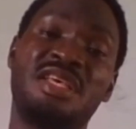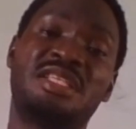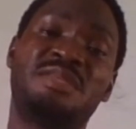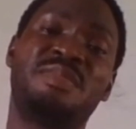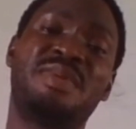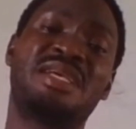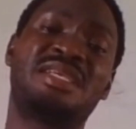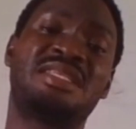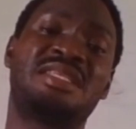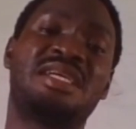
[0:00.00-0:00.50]

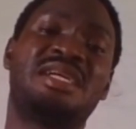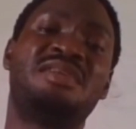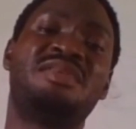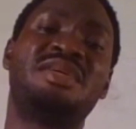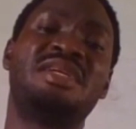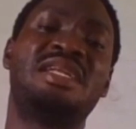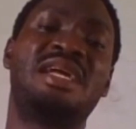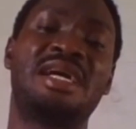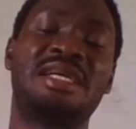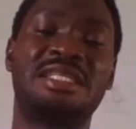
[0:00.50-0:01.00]
This makes
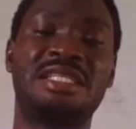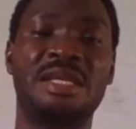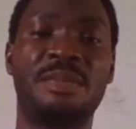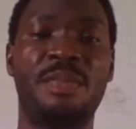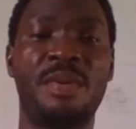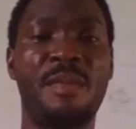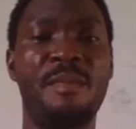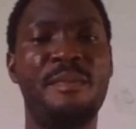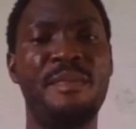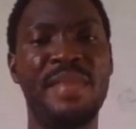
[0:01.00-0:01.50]
the
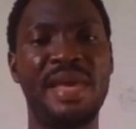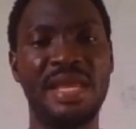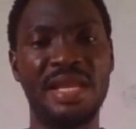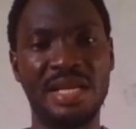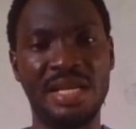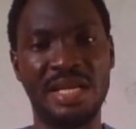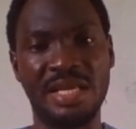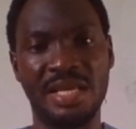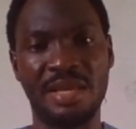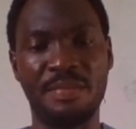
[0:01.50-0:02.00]
readership
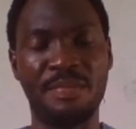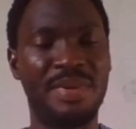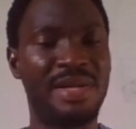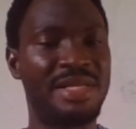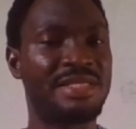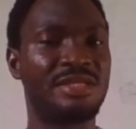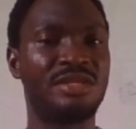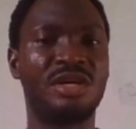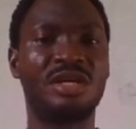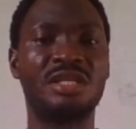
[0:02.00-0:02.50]
mainly,
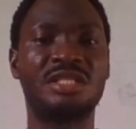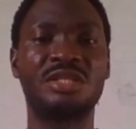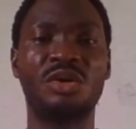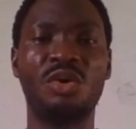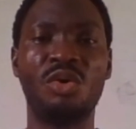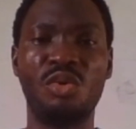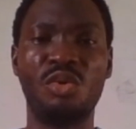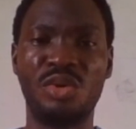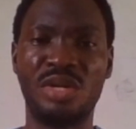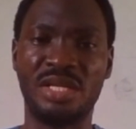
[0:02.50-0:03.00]
but
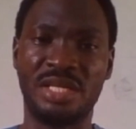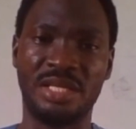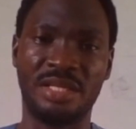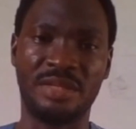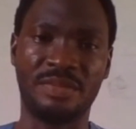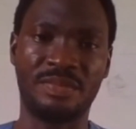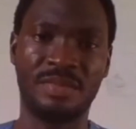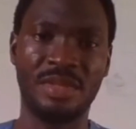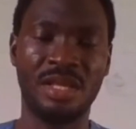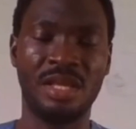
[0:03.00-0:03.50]
not
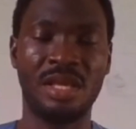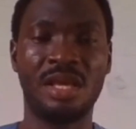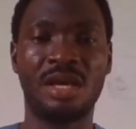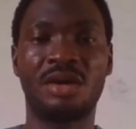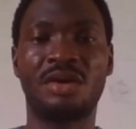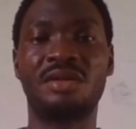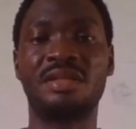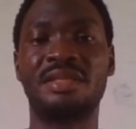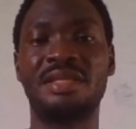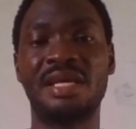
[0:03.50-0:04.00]
only,
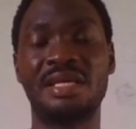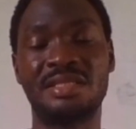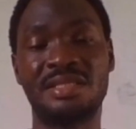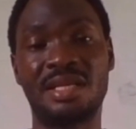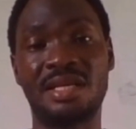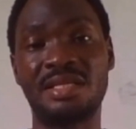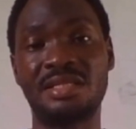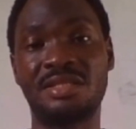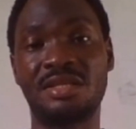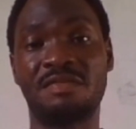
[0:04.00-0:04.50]

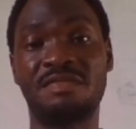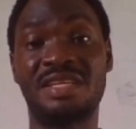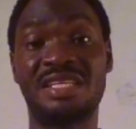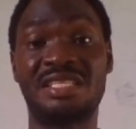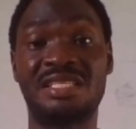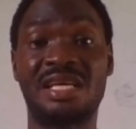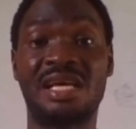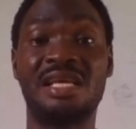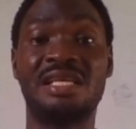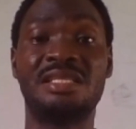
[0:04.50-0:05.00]
contestants of
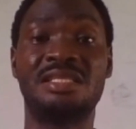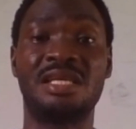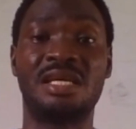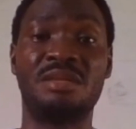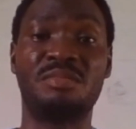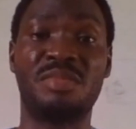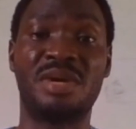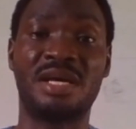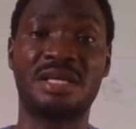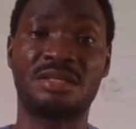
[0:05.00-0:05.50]
the
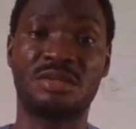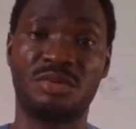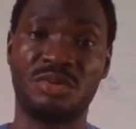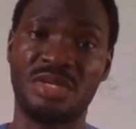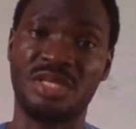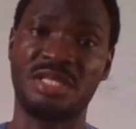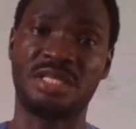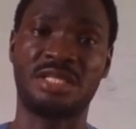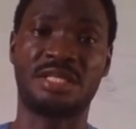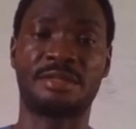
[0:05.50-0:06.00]
science and
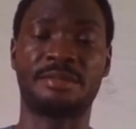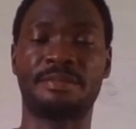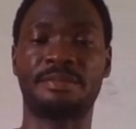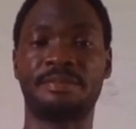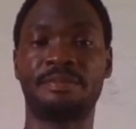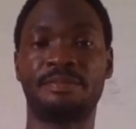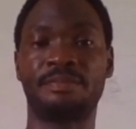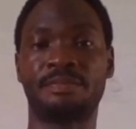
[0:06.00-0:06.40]
math quiz.